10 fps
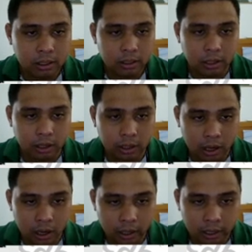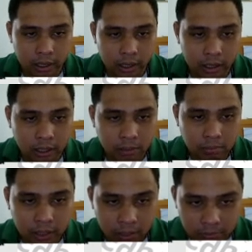there are a lot of
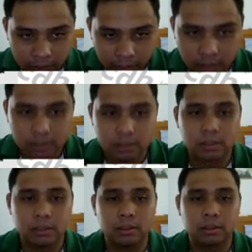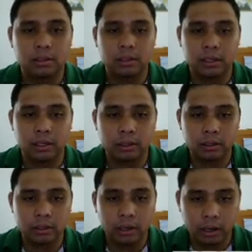cupcakes. Here,
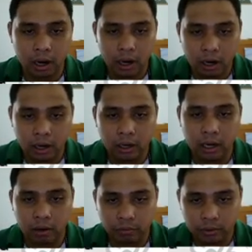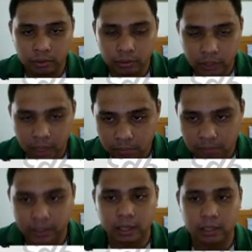there are a few
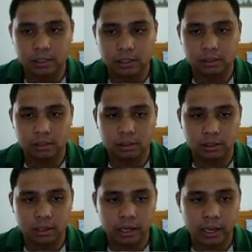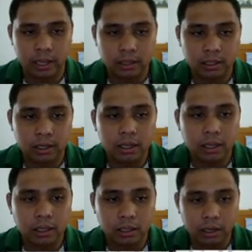cupcakes. Again,
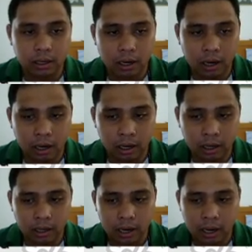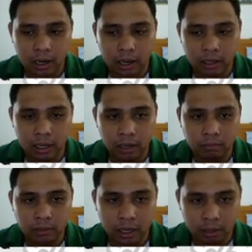there are a lot
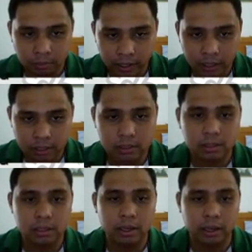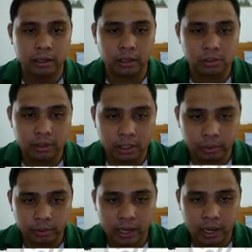of cupcakes. And this one here,
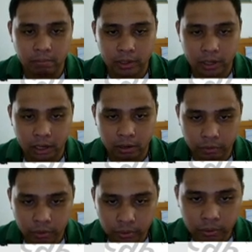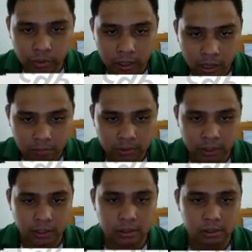we have there are few
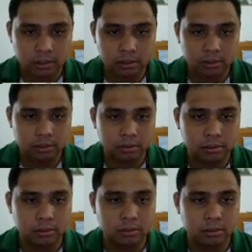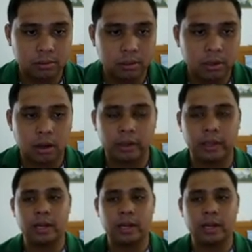cupcakes. Okay,